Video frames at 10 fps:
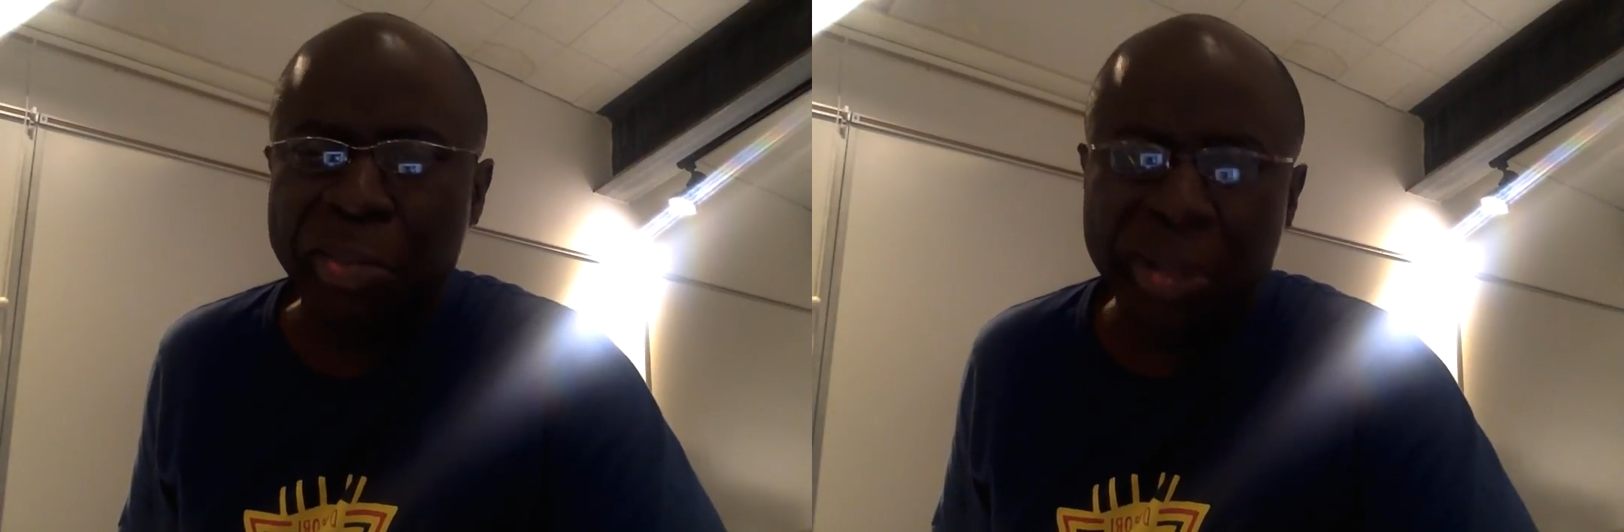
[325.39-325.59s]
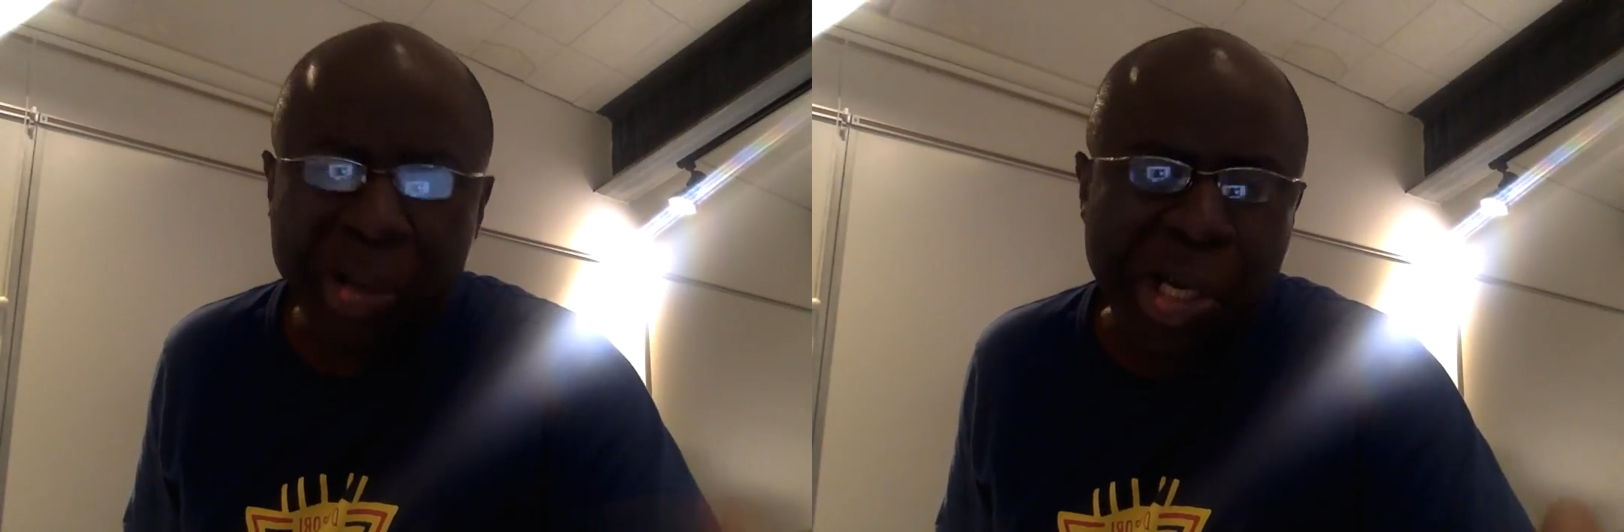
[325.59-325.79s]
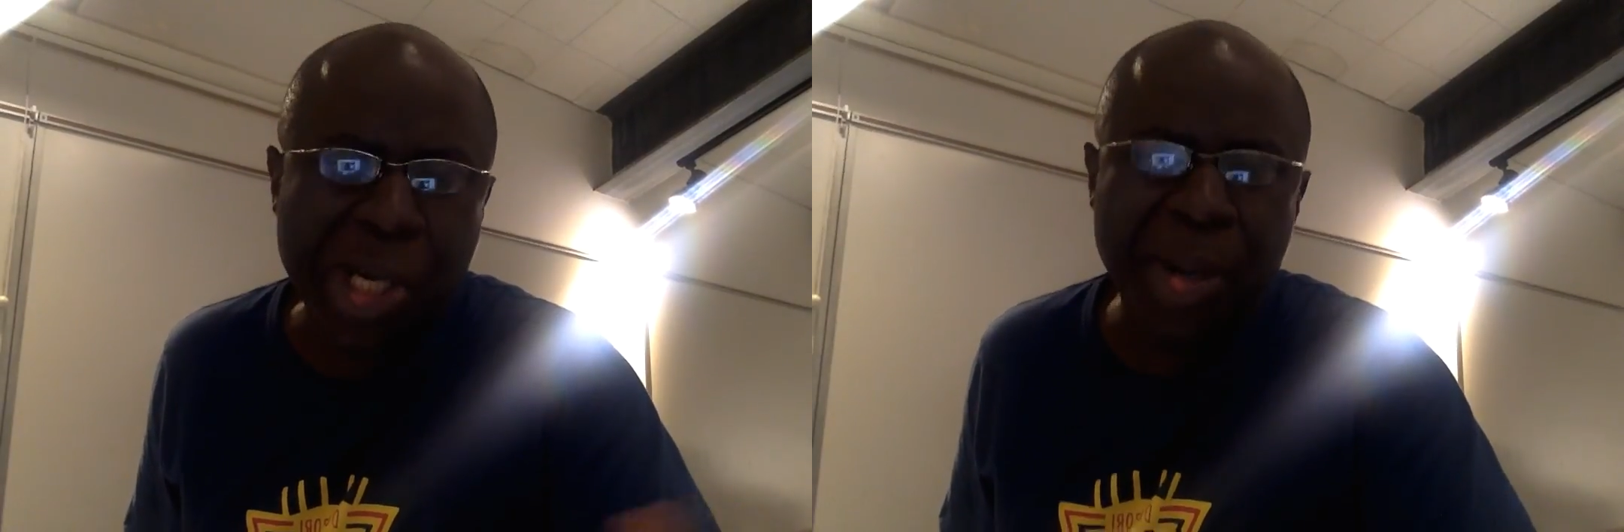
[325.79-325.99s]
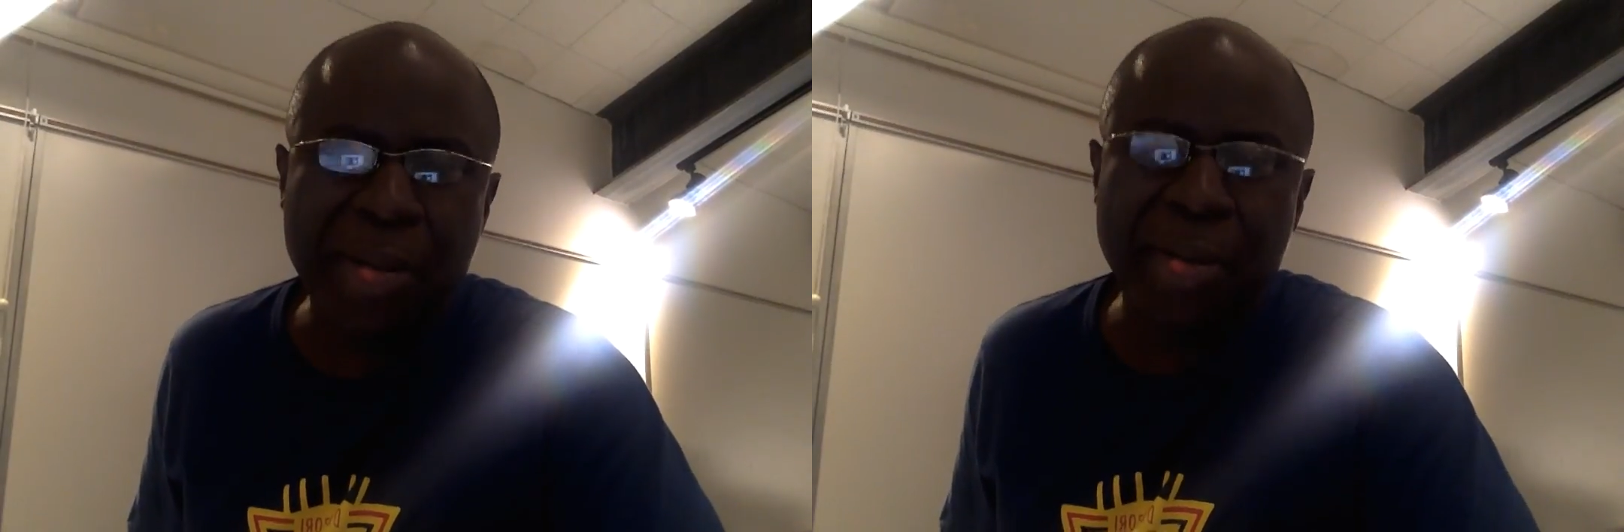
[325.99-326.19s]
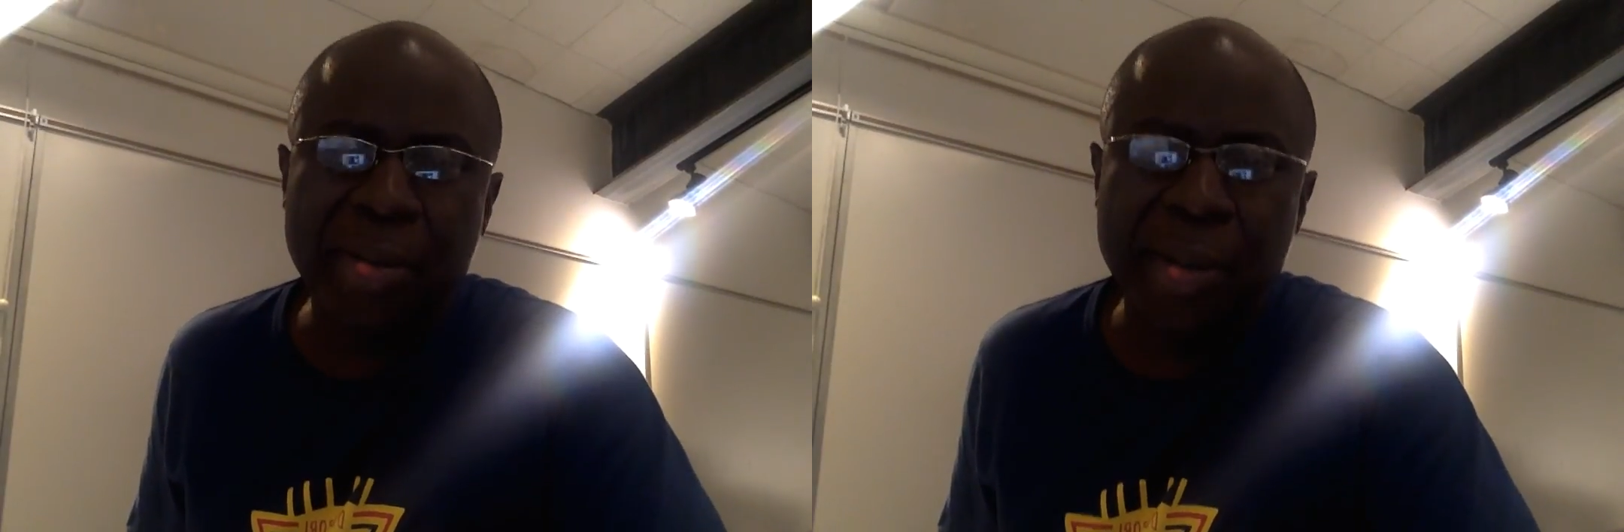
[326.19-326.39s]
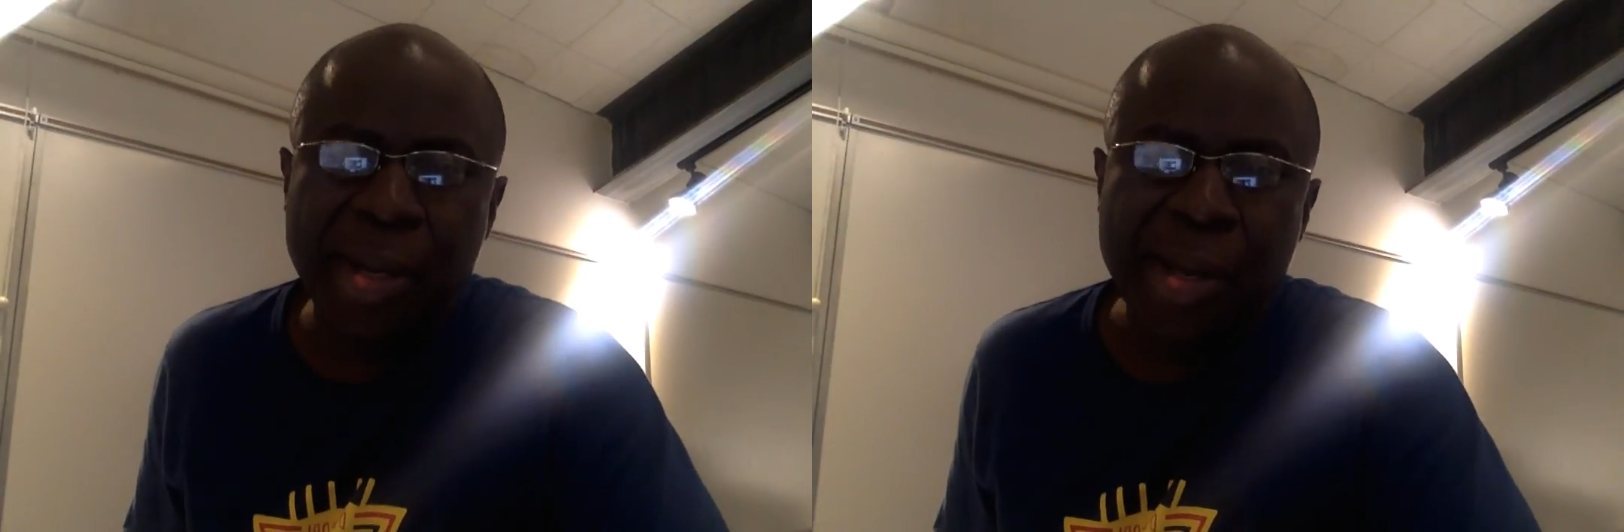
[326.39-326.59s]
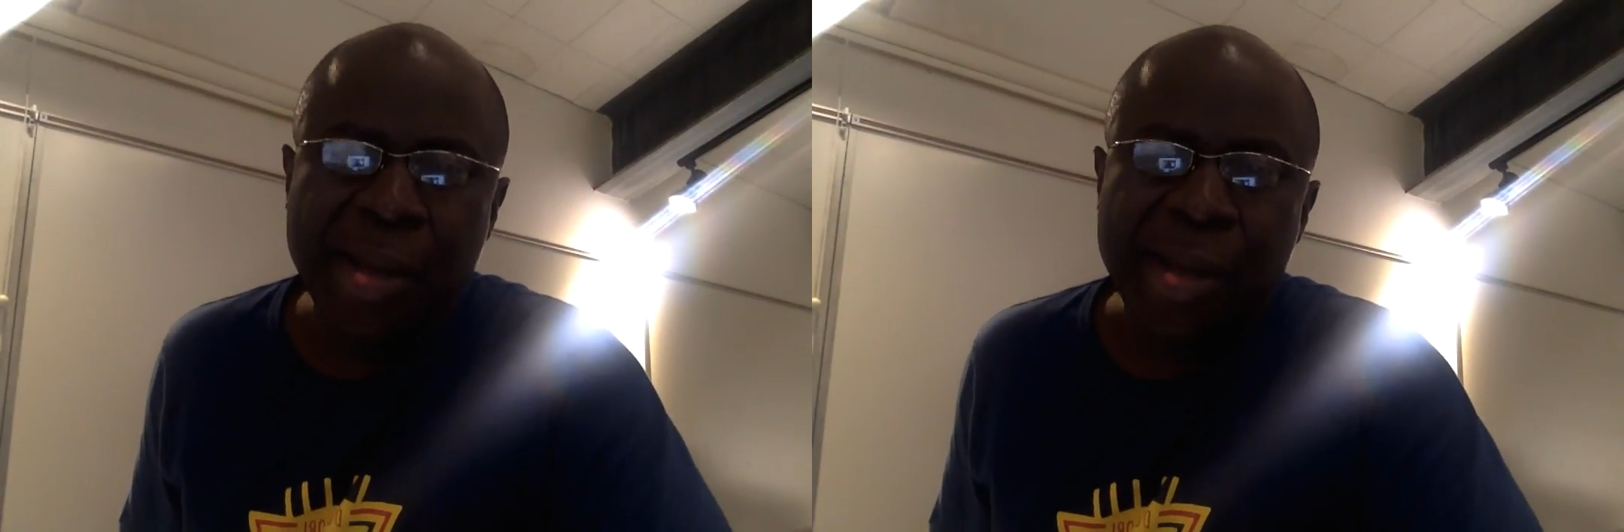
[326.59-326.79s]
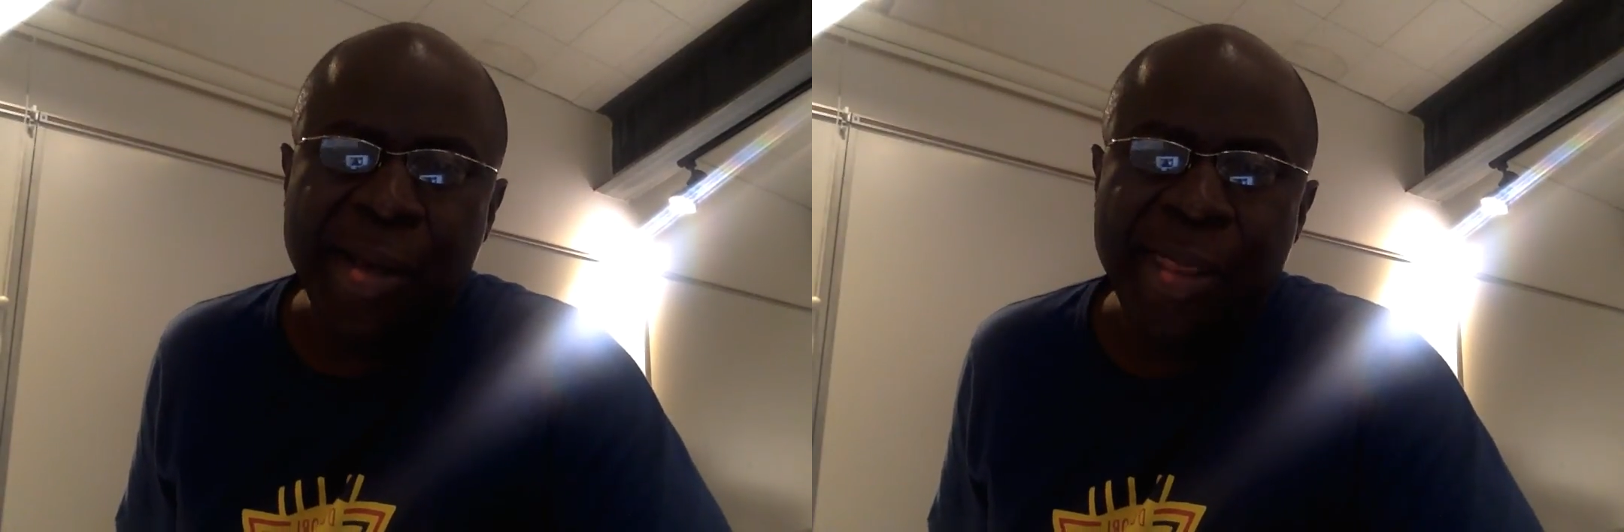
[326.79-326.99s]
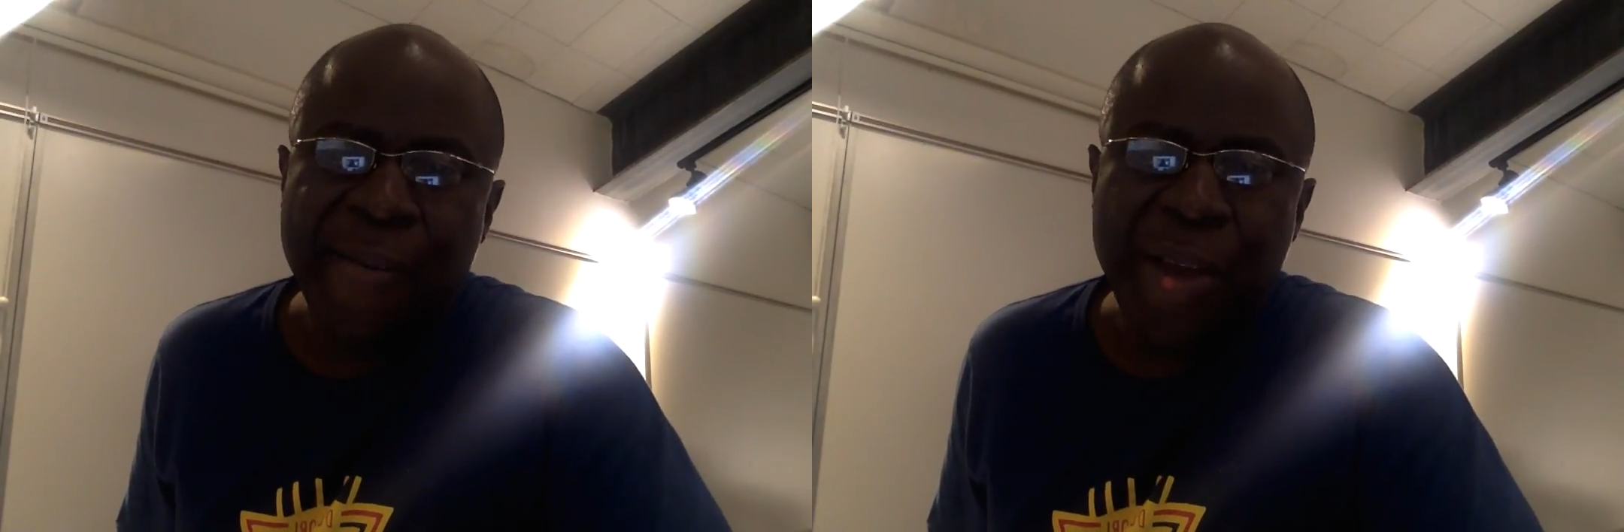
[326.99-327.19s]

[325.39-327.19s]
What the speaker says: talking about the